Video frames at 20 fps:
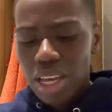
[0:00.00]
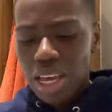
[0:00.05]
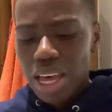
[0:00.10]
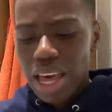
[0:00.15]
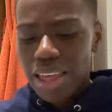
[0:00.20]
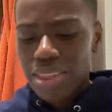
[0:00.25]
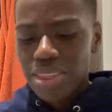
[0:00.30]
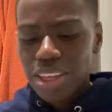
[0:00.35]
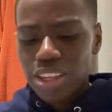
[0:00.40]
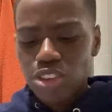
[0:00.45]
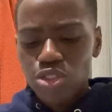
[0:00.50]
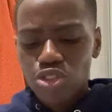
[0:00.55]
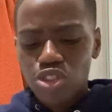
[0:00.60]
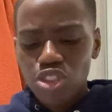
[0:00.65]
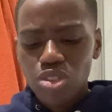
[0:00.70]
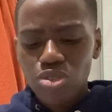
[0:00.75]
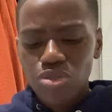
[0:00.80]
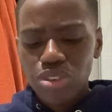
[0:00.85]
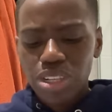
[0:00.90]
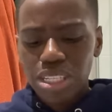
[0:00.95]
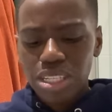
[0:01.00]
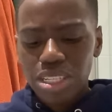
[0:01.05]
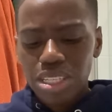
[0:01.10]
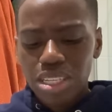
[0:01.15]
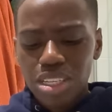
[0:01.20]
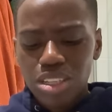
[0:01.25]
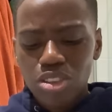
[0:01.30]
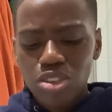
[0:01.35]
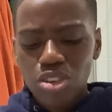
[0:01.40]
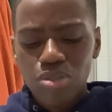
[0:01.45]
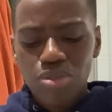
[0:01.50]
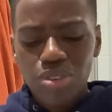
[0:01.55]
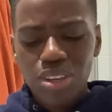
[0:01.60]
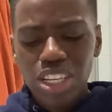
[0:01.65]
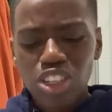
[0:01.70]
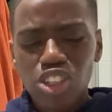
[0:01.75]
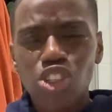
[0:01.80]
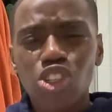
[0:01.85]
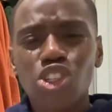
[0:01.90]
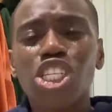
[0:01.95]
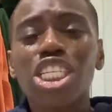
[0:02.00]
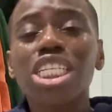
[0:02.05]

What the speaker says: and then you just rinse these off. It's